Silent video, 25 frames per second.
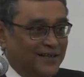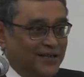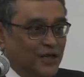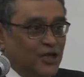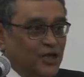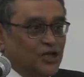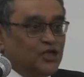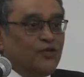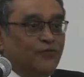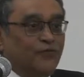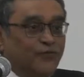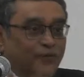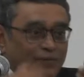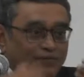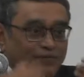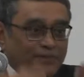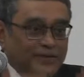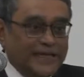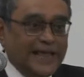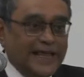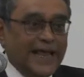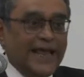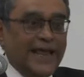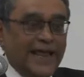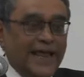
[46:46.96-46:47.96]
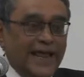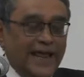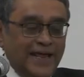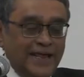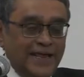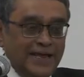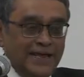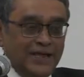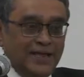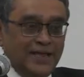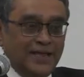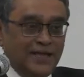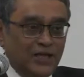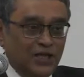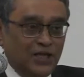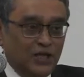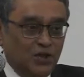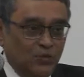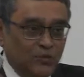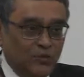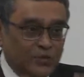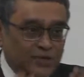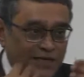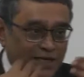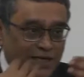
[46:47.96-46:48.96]
So from there,
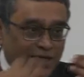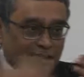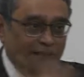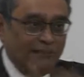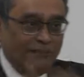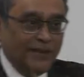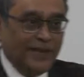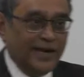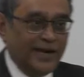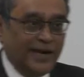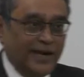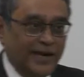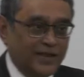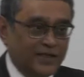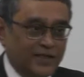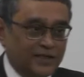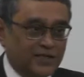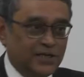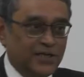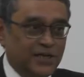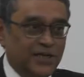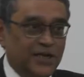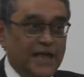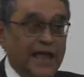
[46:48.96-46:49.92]
you see the beginnings,